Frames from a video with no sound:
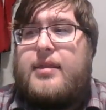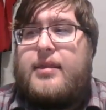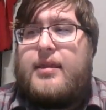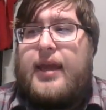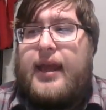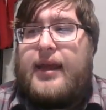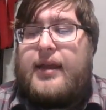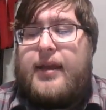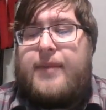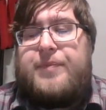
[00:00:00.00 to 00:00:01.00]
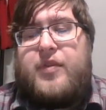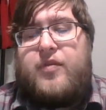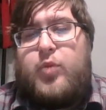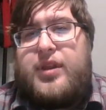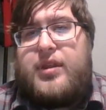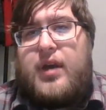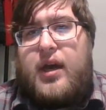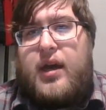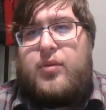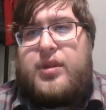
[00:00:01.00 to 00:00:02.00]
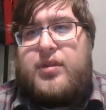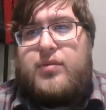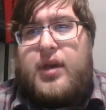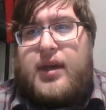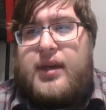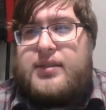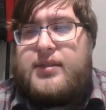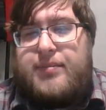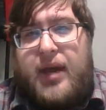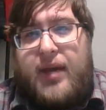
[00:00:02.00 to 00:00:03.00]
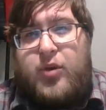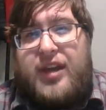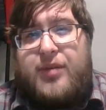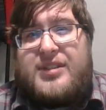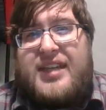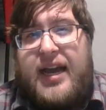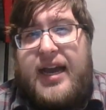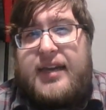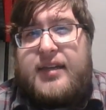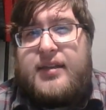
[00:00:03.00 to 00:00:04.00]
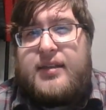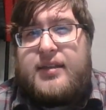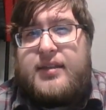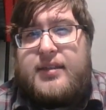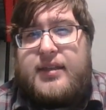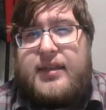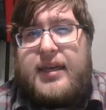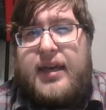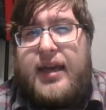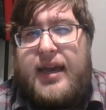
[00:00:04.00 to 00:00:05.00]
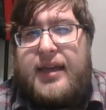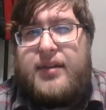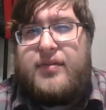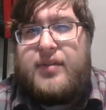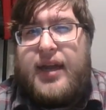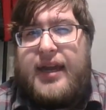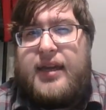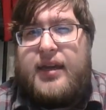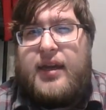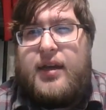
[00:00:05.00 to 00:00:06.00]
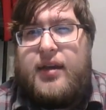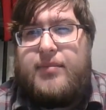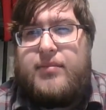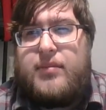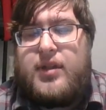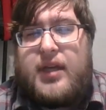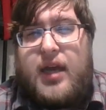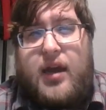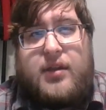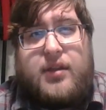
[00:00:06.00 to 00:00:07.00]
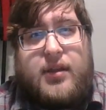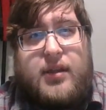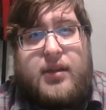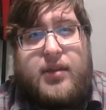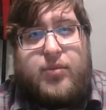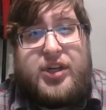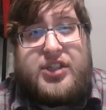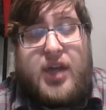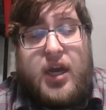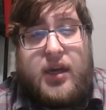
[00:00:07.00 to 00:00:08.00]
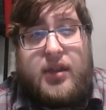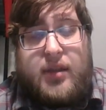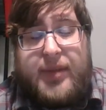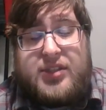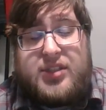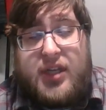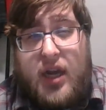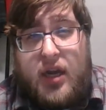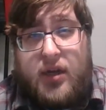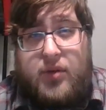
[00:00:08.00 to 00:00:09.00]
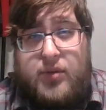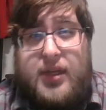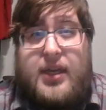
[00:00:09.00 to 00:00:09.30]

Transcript: it, it with uh, with uh, Zimbabwe, it was kind of kind of like um, the the the British Con- the Belgian Congo.